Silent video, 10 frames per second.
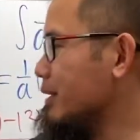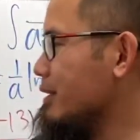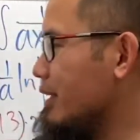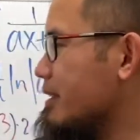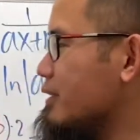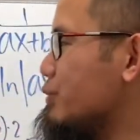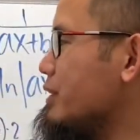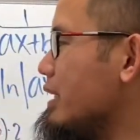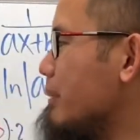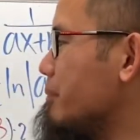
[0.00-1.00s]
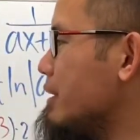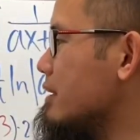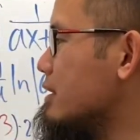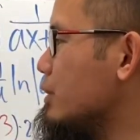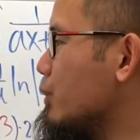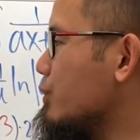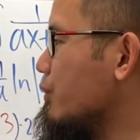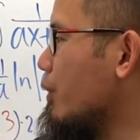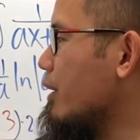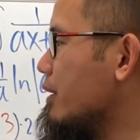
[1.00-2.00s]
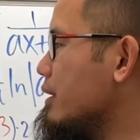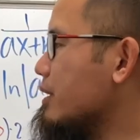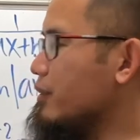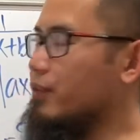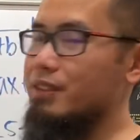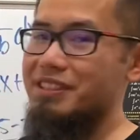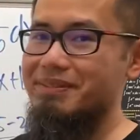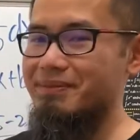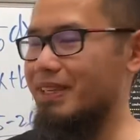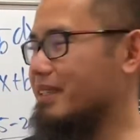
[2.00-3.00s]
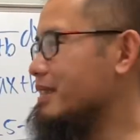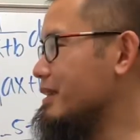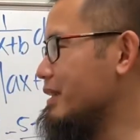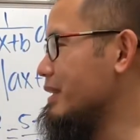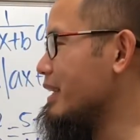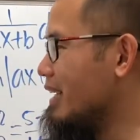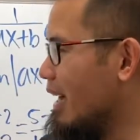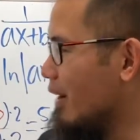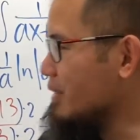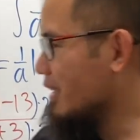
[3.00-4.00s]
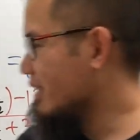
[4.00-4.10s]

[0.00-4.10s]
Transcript: negative 3 and B is equal to 4. They are different, right? Okay,